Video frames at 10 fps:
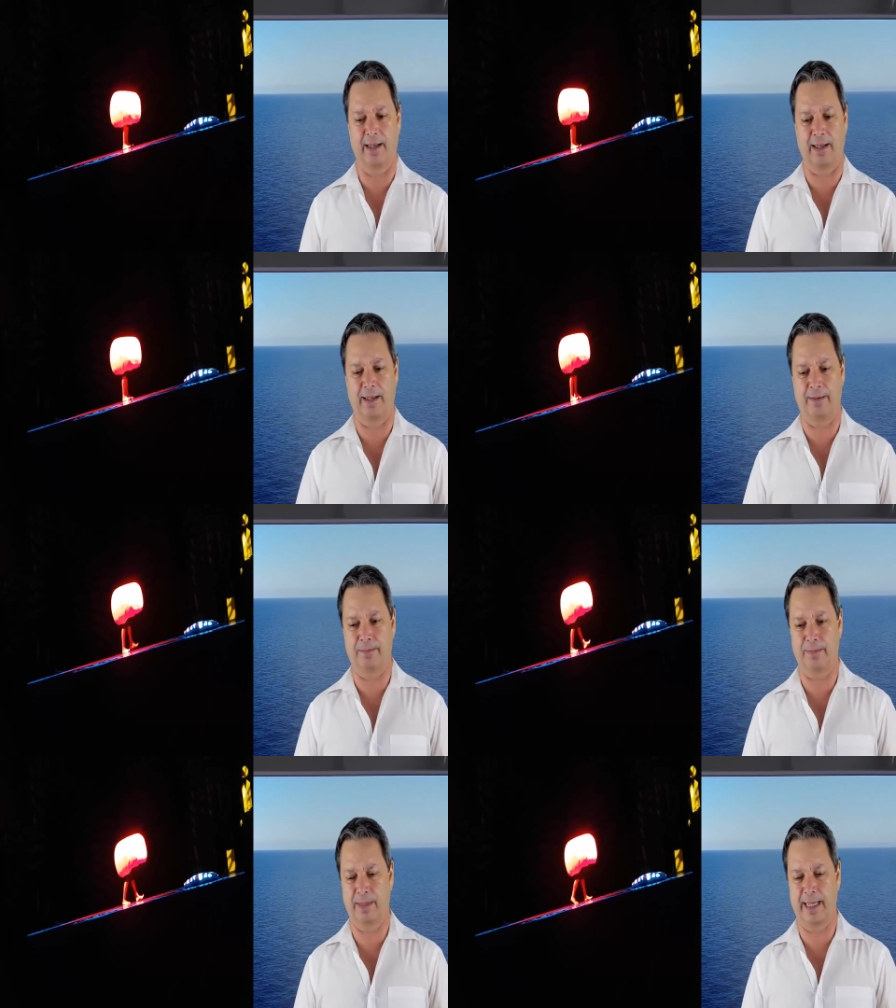
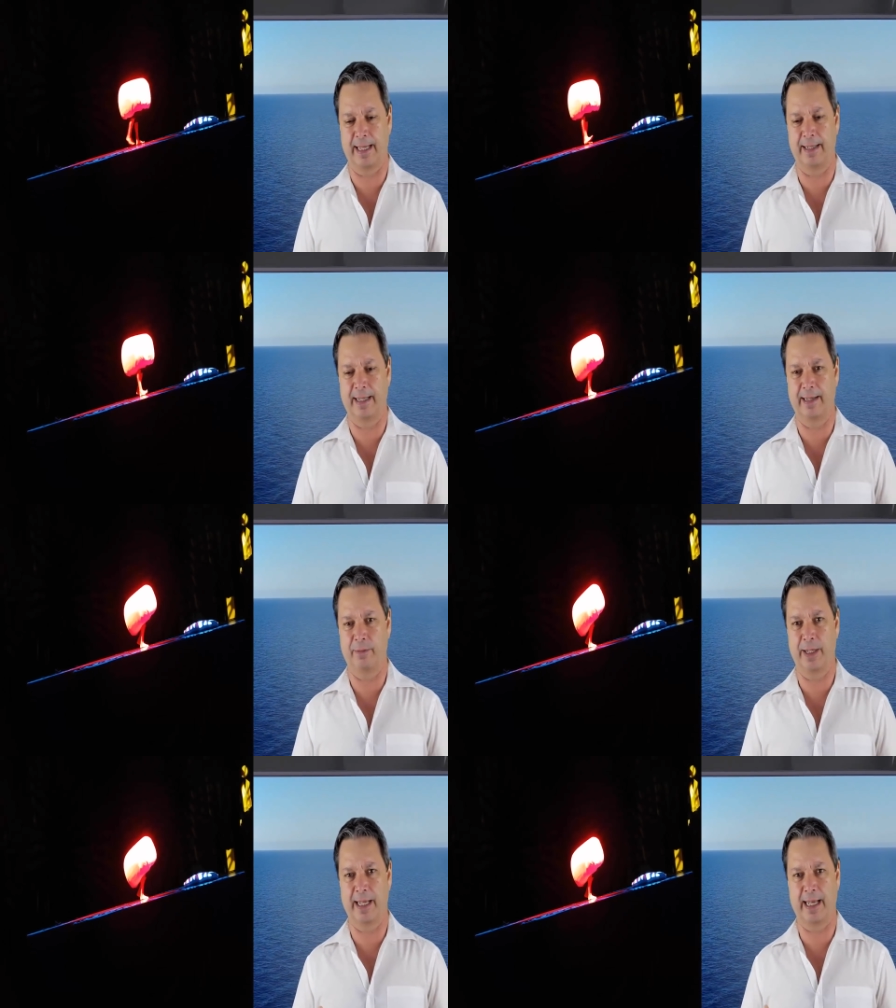um, and then
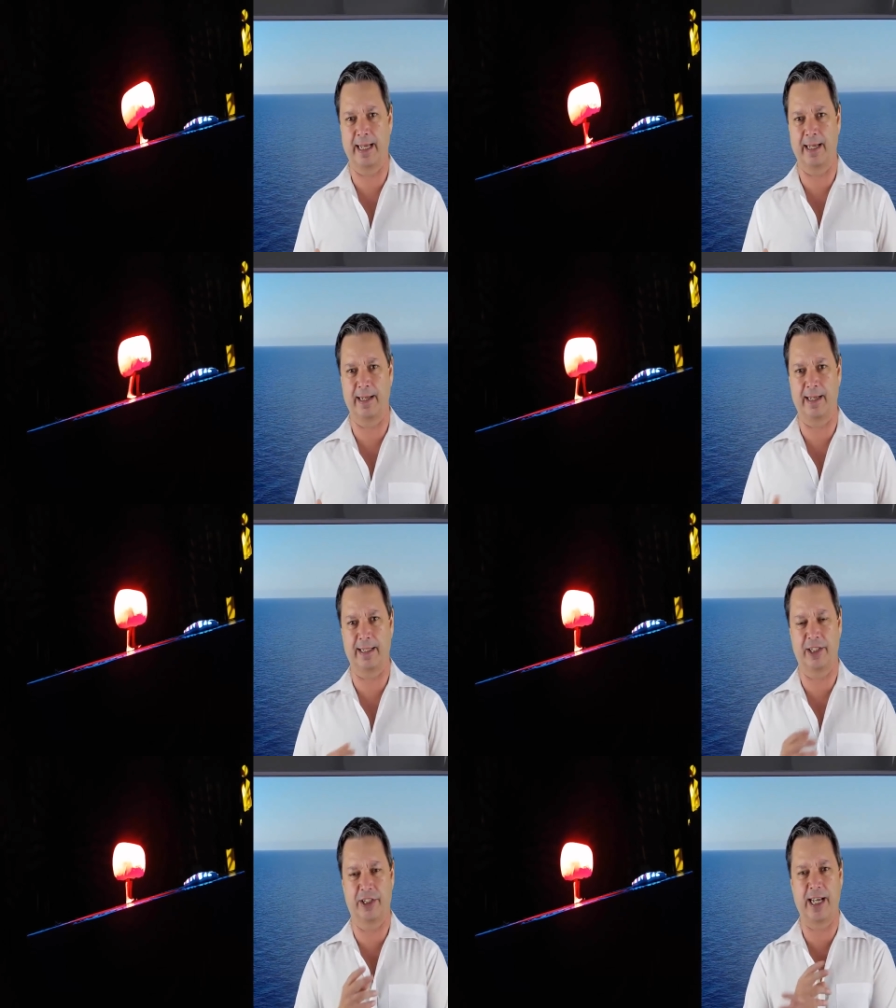we had a
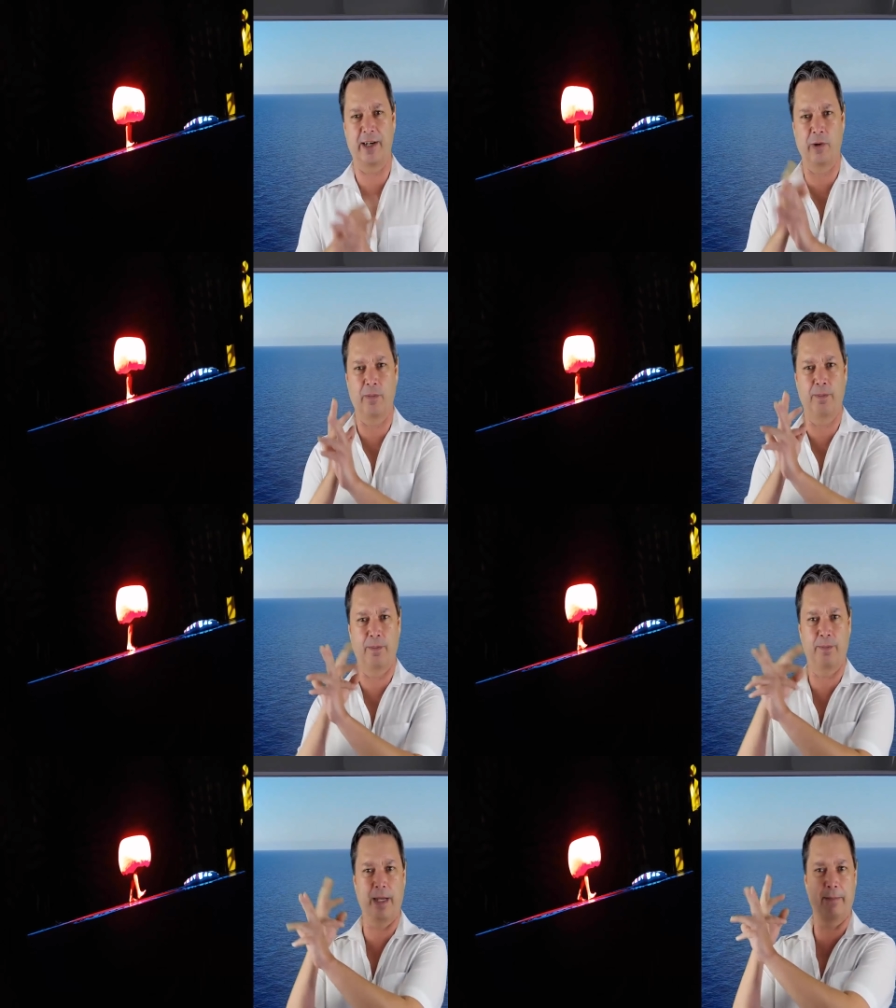shadow
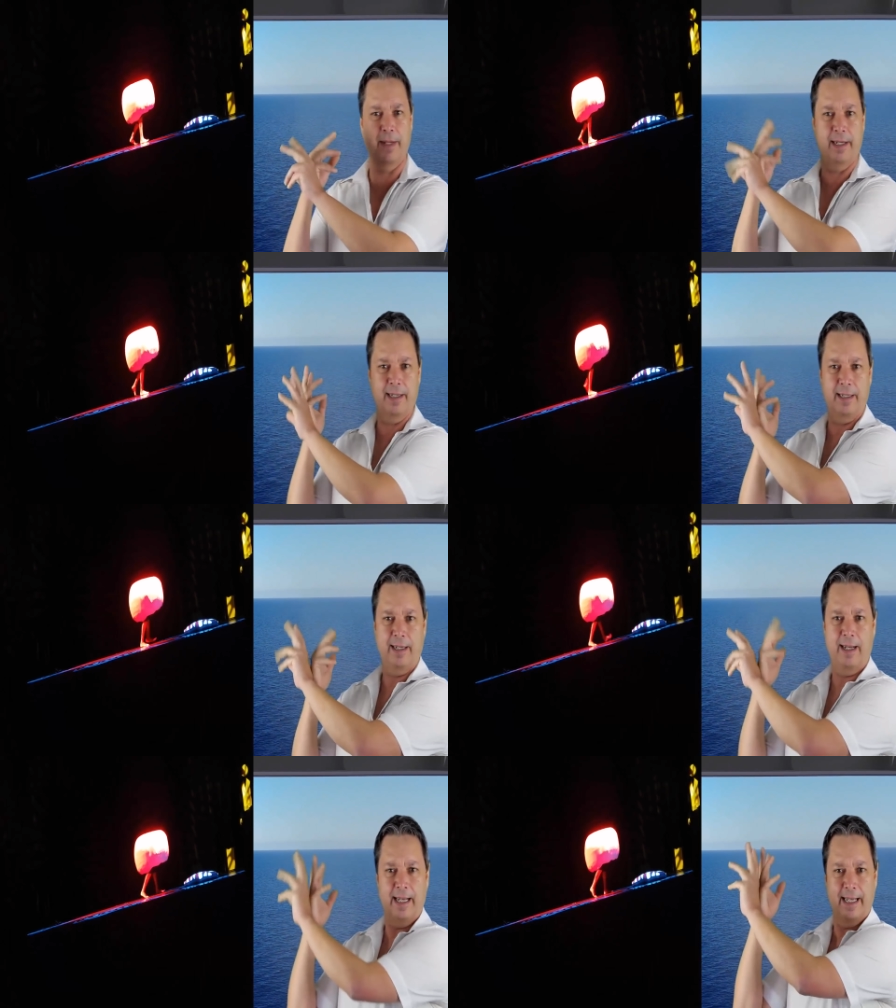puppet
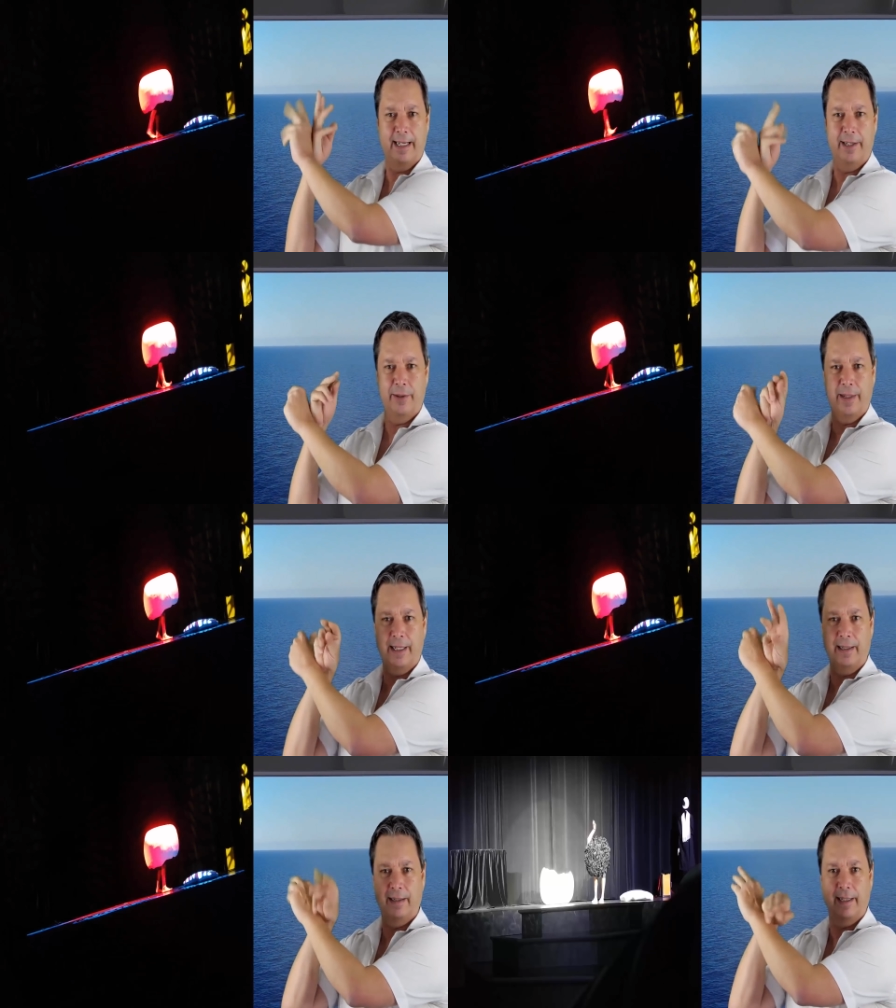guy
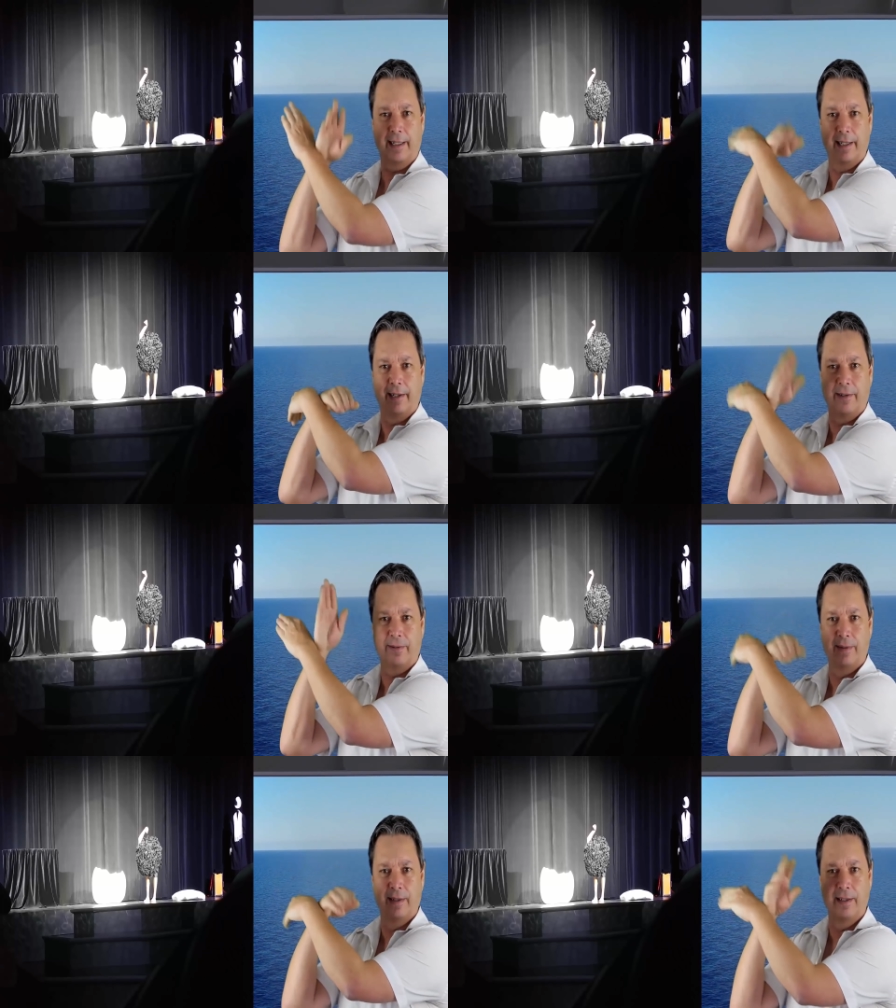doing like you
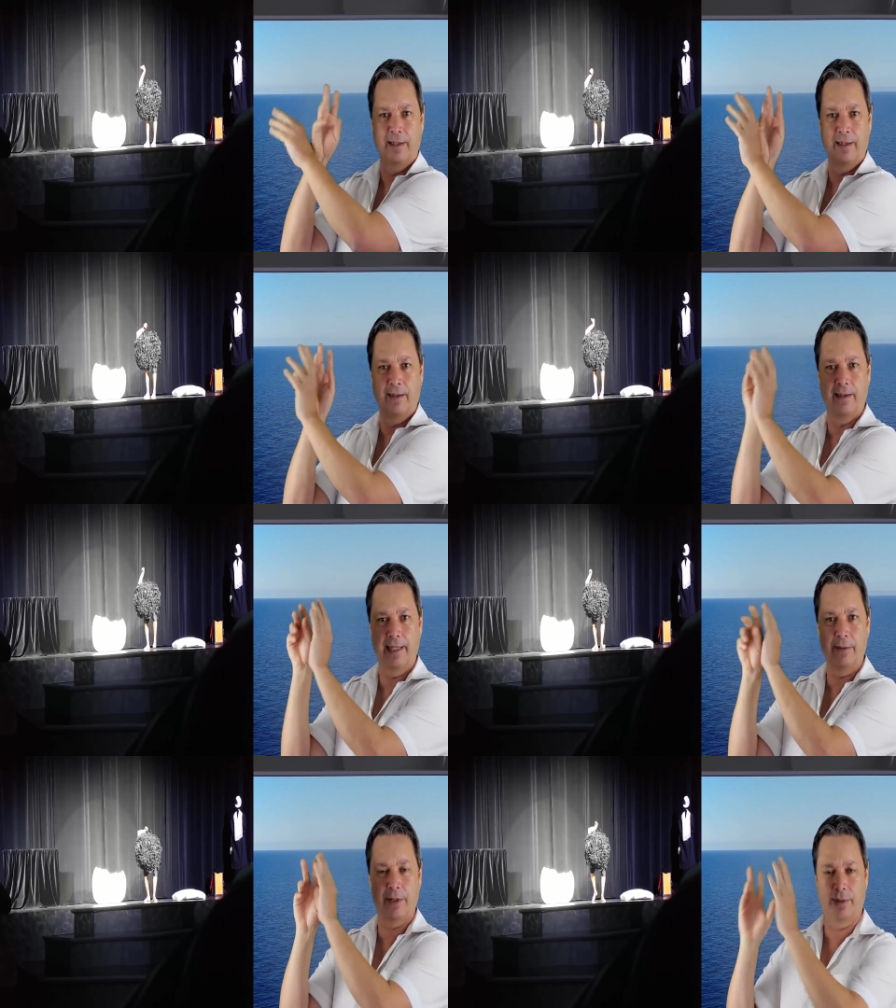know
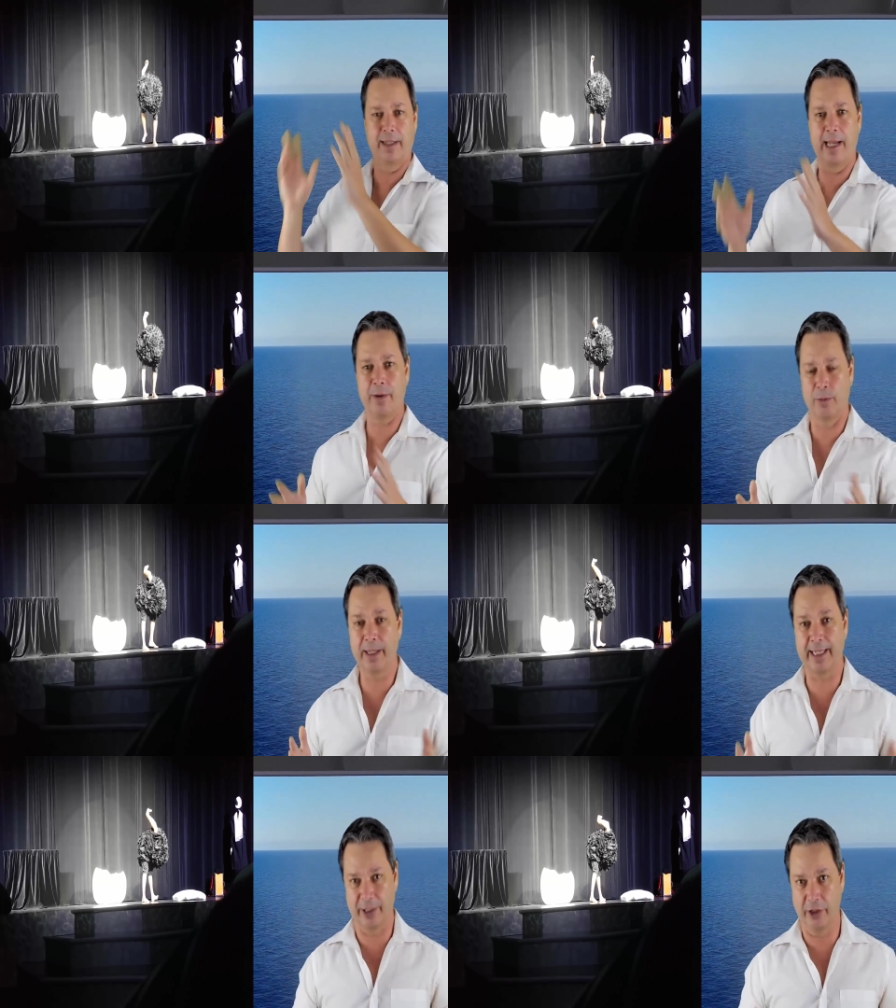he was they were
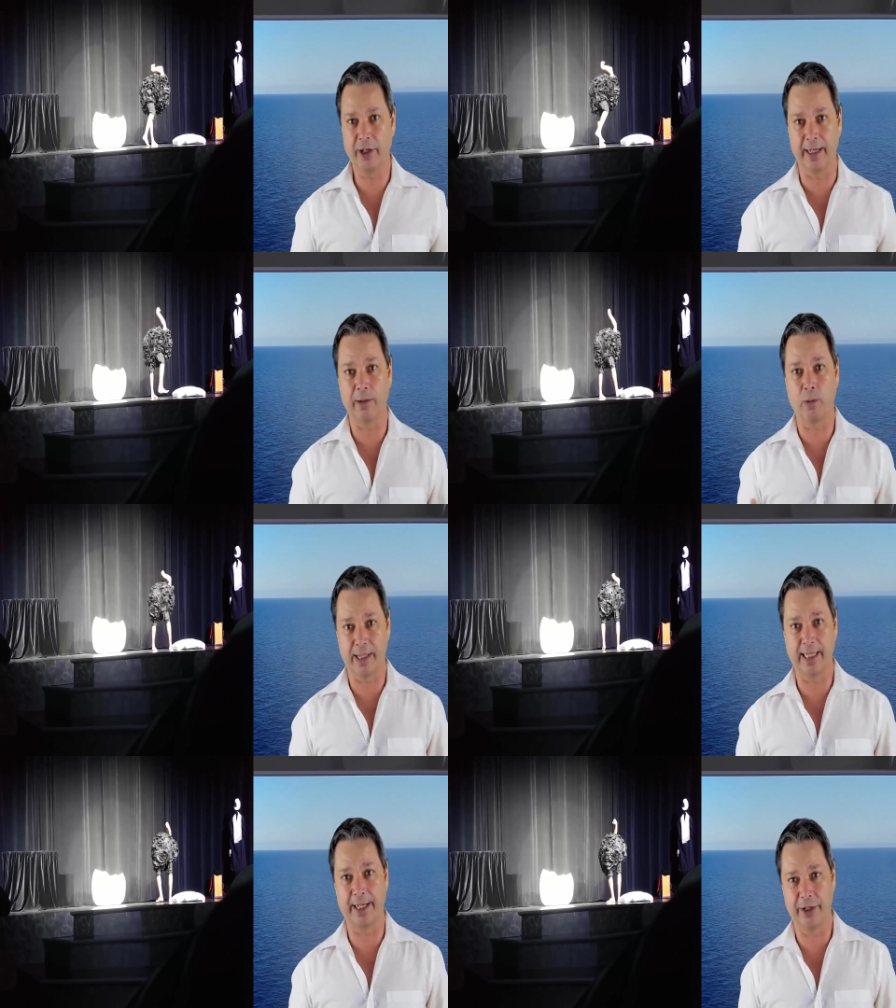really good at
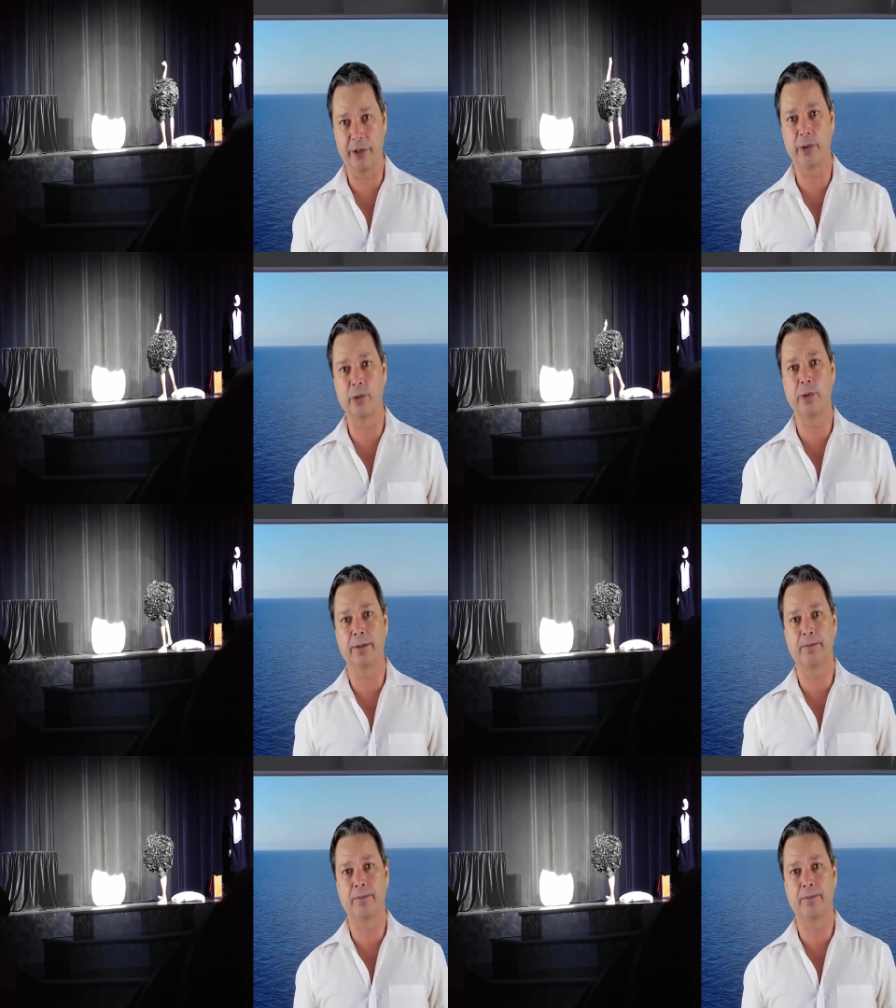what they do